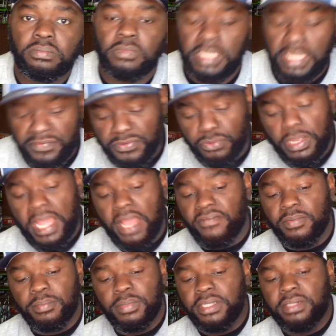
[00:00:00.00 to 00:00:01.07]
if you have
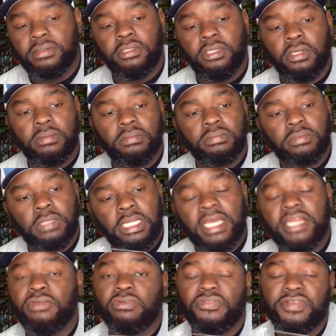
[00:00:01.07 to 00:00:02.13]
them, but you know, a A lot of
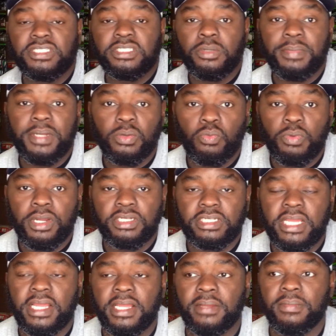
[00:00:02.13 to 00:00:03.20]
you were fishing them in the
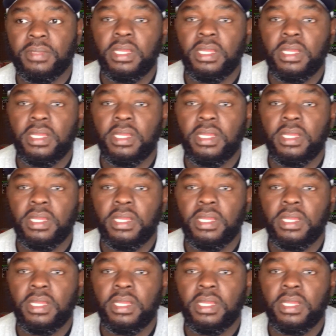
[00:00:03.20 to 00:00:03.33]
wintertime.